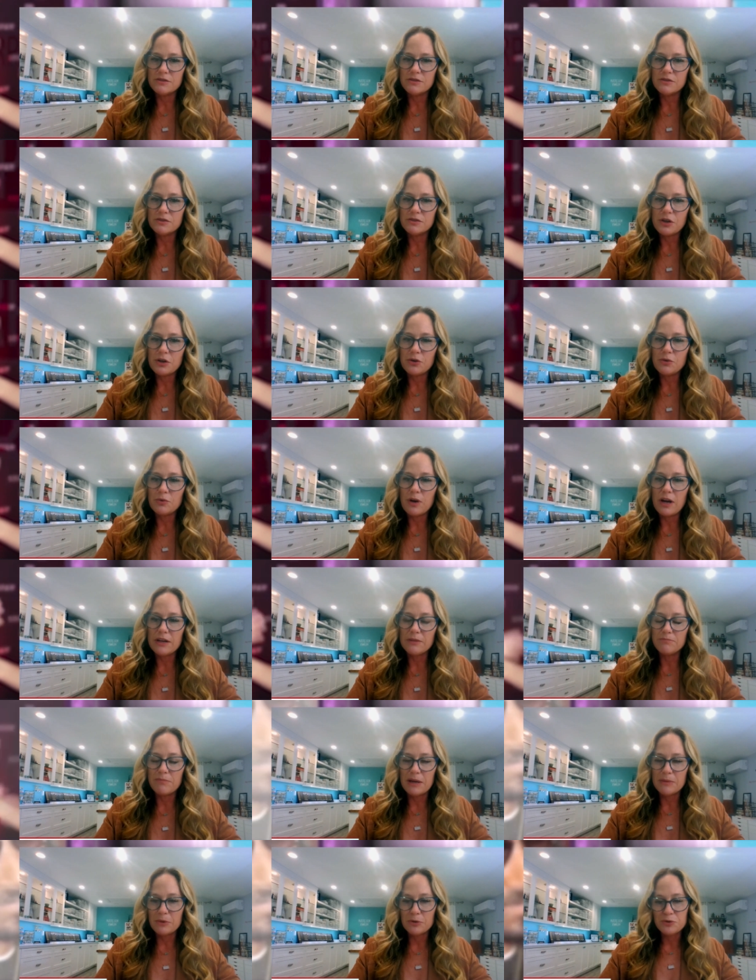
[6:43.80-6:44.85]
so
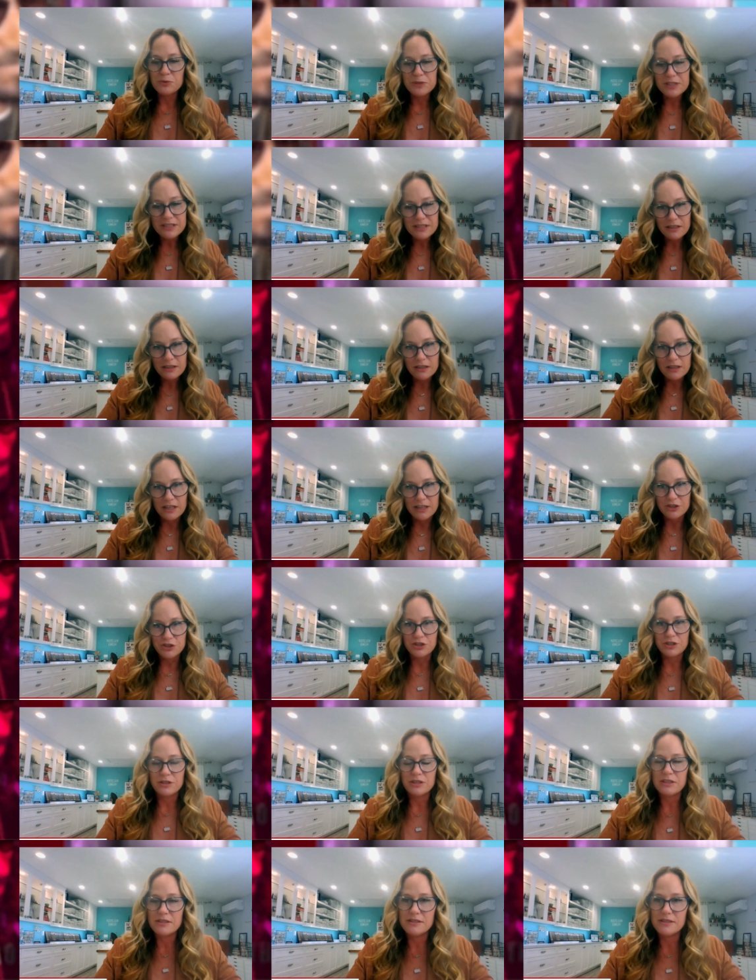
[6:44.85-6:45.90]
my most recent
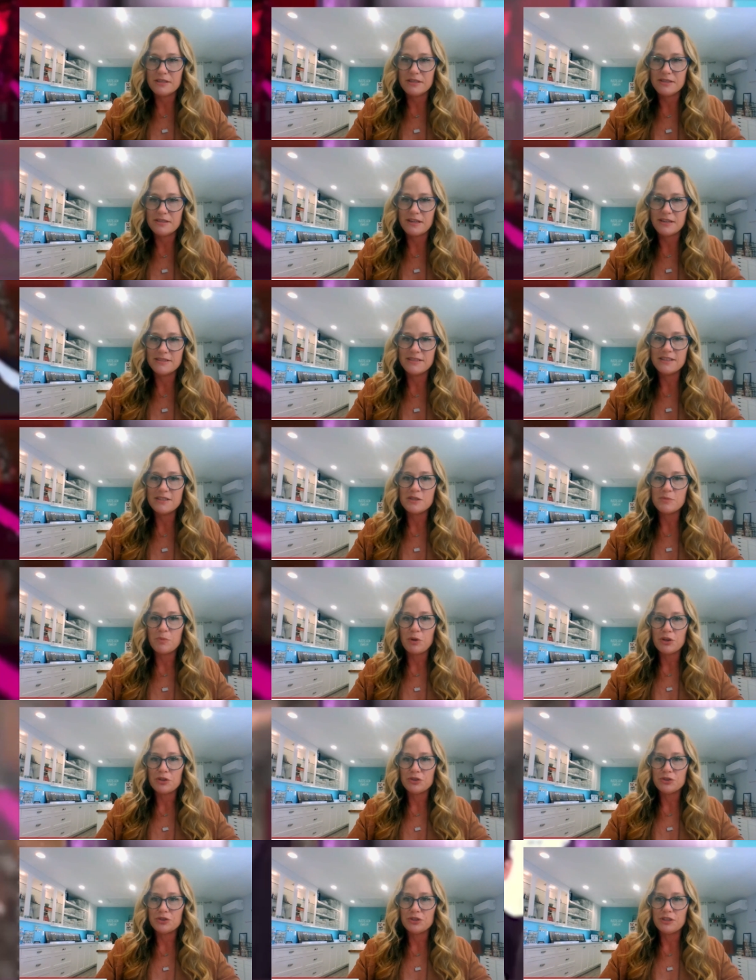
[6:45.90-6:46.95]
collection is the Sunset Sparkle